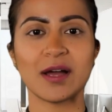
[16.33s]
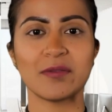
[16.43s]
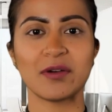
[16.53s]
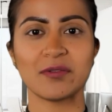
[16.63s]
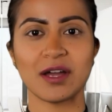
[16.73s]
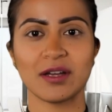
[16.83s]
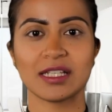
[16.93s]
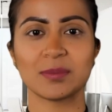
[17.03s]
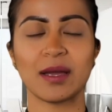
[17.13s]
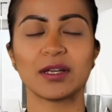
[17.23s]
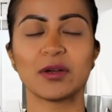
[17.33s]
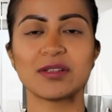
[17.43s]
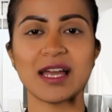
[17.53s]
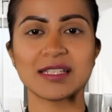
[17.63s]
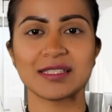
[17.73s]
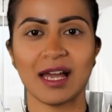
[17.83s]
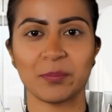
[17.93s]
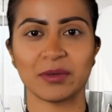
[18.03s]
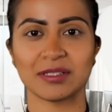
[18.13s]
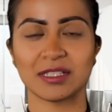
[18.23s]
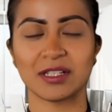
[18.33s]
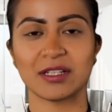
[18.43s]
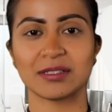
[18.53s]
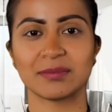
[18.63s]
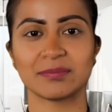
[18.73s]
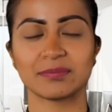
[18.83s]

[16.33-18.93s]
for various medical tests and procedures.